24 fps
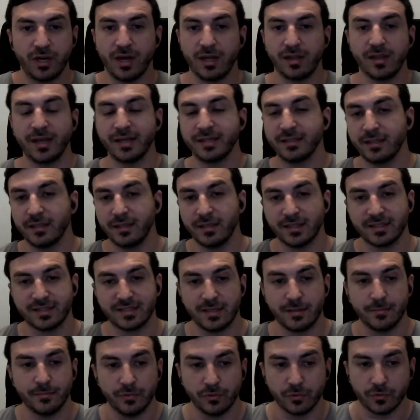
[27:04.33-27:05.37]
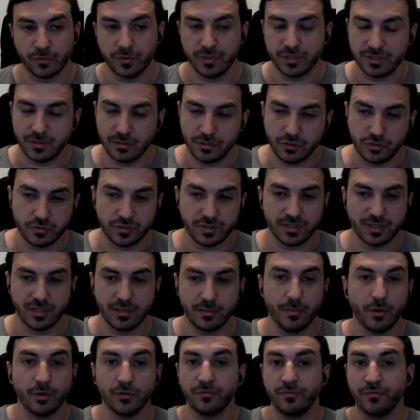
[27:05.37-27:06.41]
I like the example, Chris, that you said
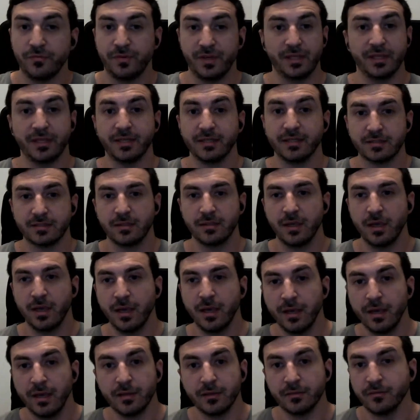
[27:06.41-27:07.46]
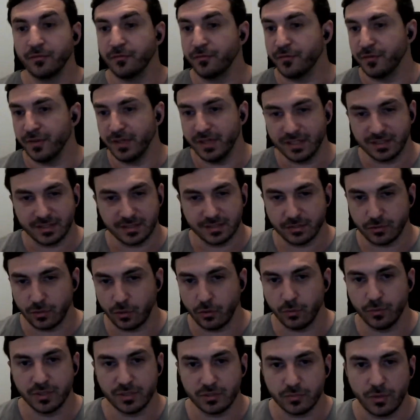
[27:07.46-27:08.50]
about feelings. Feelings is
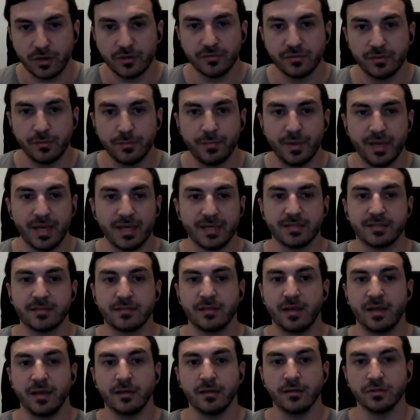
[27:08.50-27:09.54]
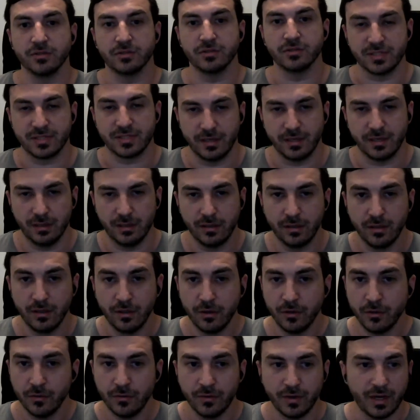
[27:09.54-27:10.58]
always one of the best angles to sell,
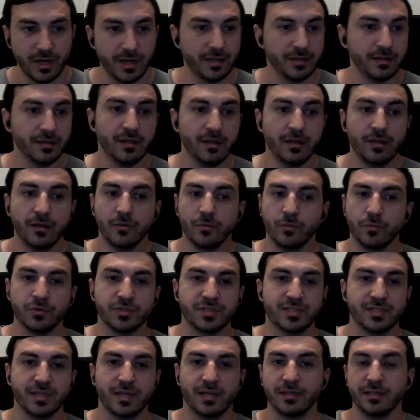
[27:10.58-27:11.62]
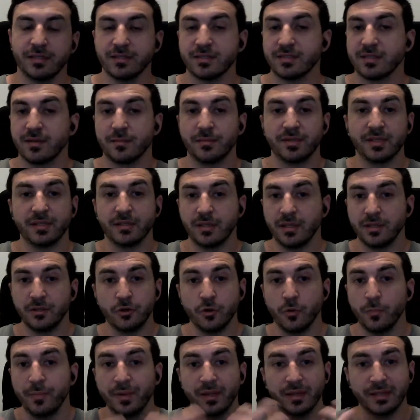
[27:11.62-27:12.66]
right? We're selling something that you
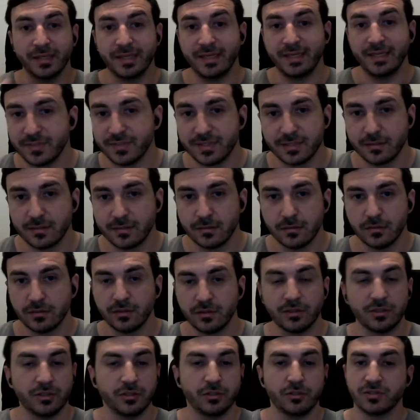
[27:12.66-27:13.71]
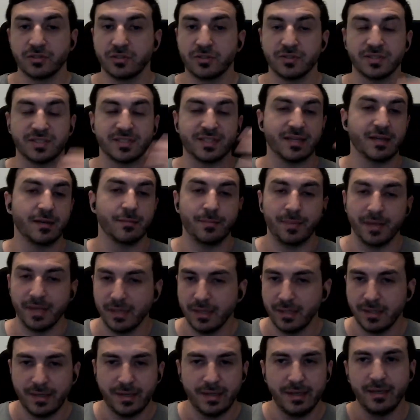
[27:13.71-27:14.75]
know beliefs,
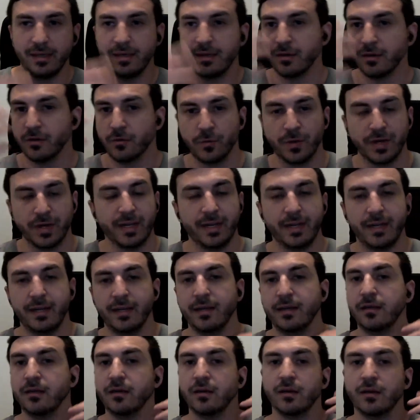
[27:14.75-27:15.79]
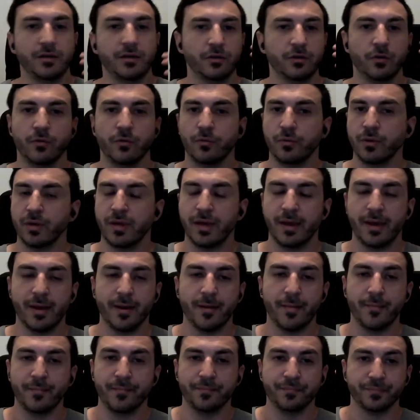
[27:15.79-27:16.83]
sustainability, green, you know,
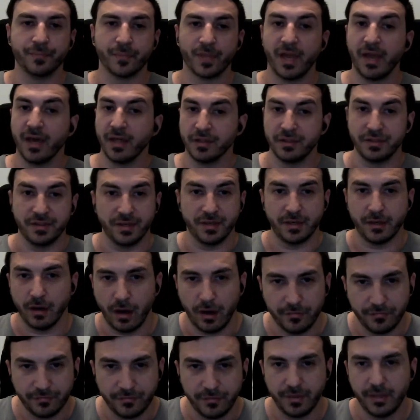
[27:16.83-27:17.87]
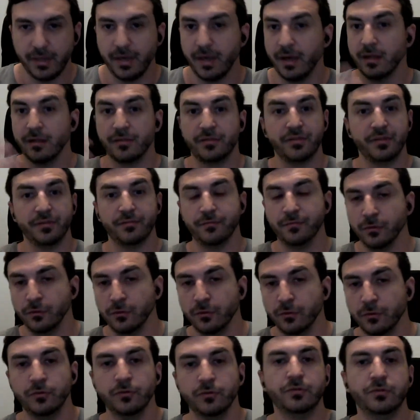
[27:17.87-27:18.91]
um, healthy coffee, healthy
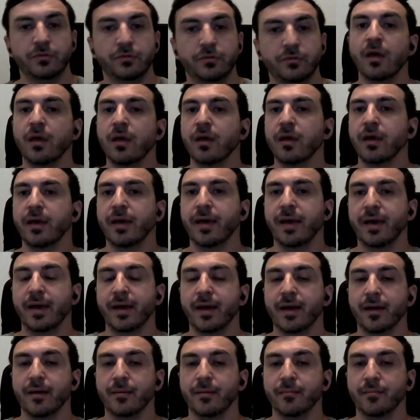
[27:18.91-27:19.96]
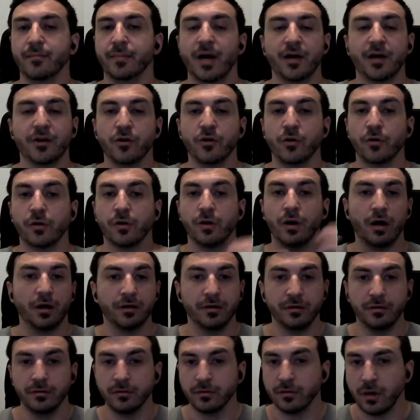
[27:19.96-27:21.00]
food, and right. I don't know,
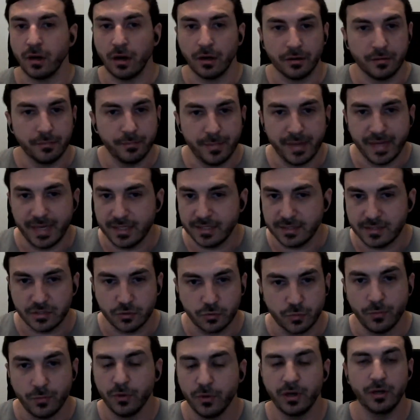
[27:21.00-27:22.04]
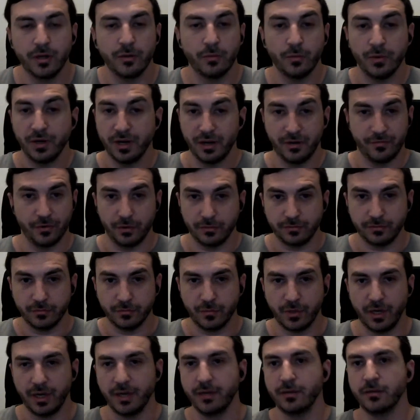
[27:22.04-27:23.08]
cotton, cotton-based swimwear, whatever,
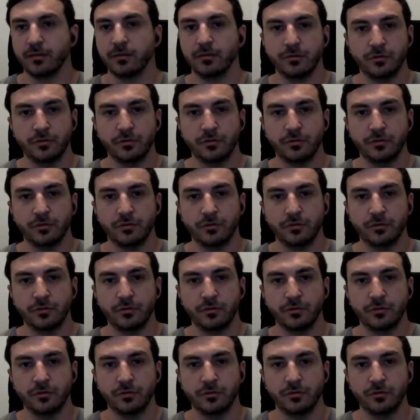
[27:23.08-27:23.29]
right?